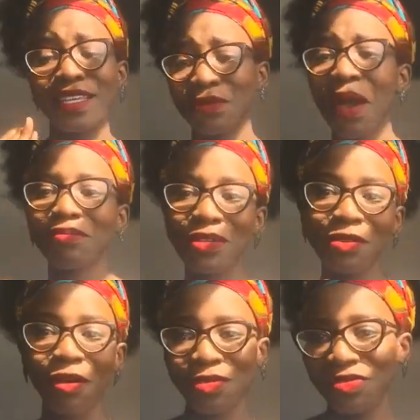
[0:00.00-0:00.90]
That's why I'm
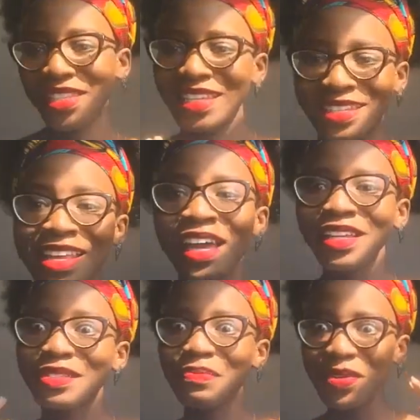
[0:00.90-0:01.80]
doing all of this,
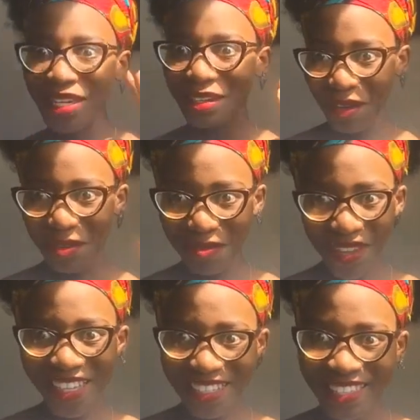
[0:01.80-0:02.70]
to be in your
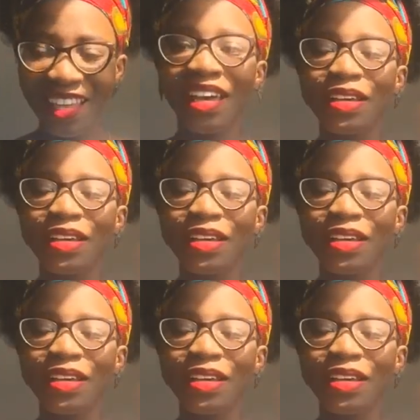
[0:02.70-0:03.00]
face.